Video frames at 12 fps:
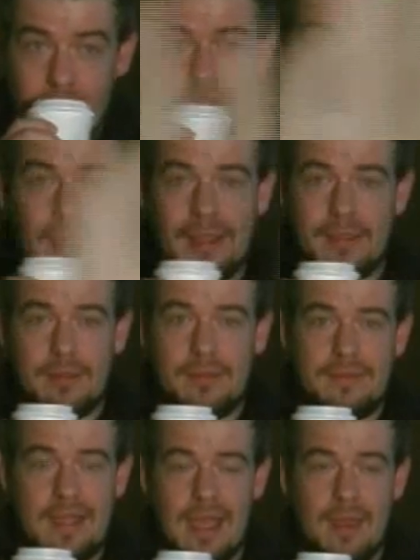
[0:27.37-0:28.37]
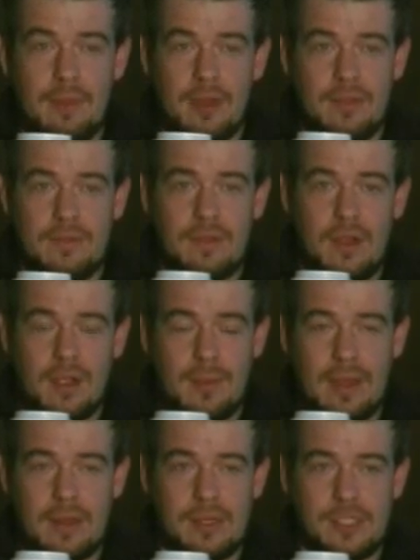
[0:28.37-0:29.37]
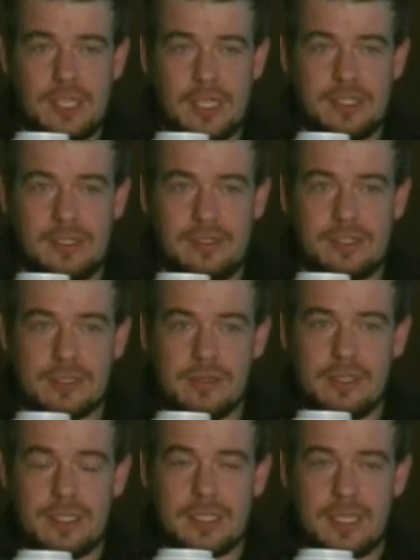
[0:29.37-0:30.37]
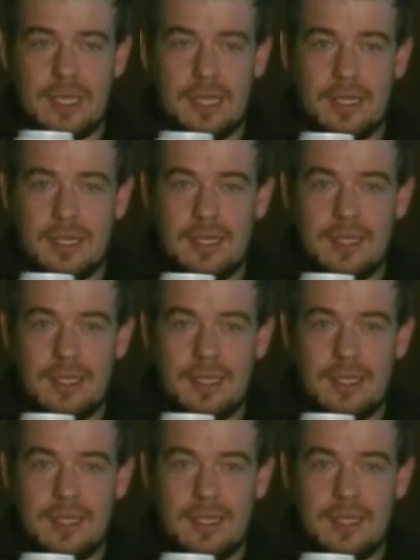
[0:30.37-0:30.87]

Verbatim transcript: you're like, damn, you didn't talk about injections. Screw this guy.